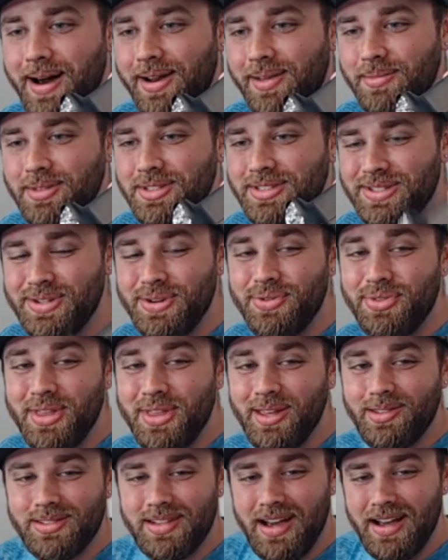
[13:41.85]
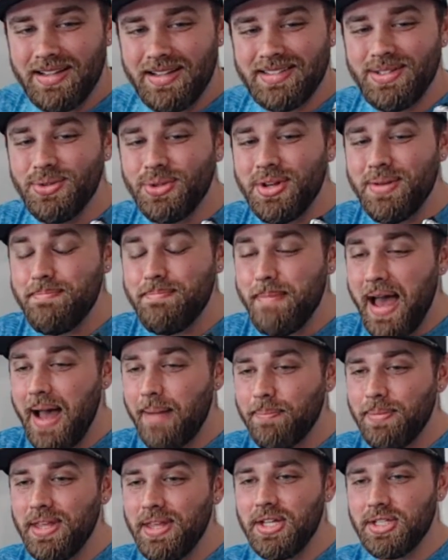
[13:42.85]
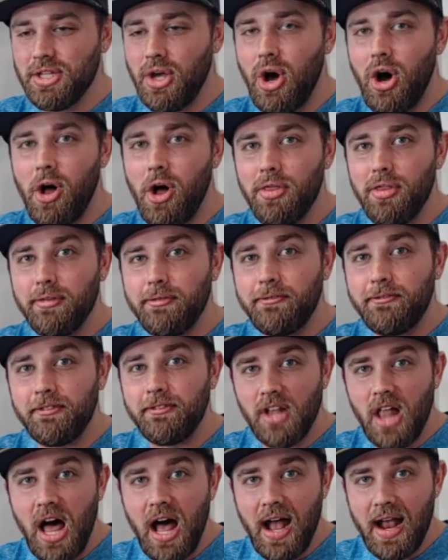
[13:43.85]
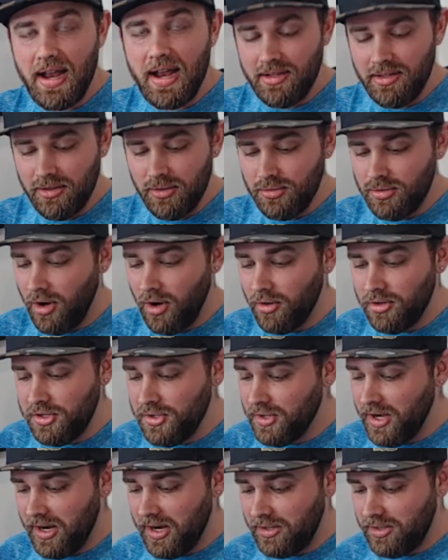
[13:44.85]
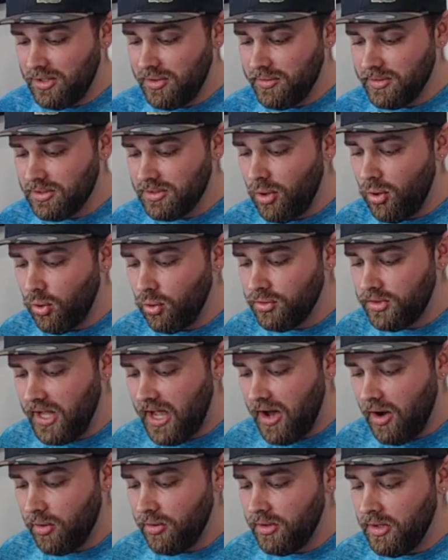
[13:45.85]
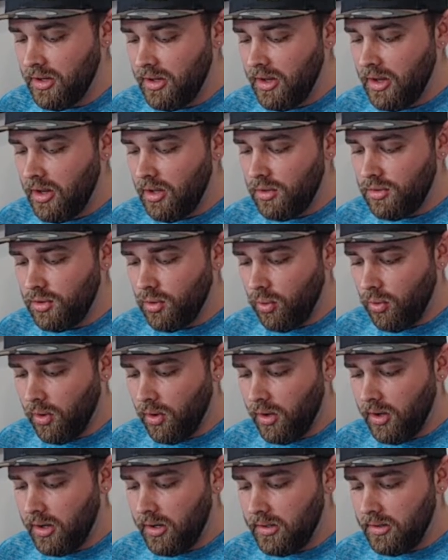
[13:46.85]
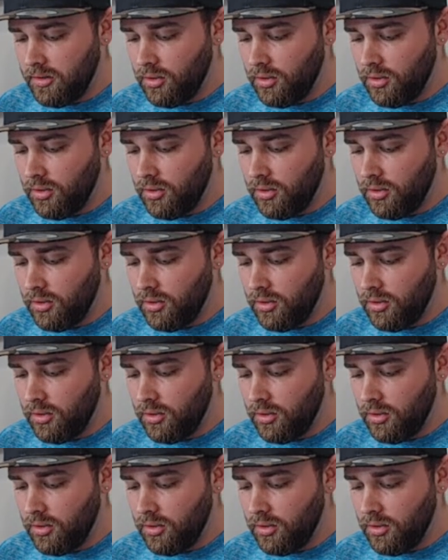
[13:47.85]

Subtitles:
them is 2 things, guys. You can map these on the fly. All you got to do is hold down your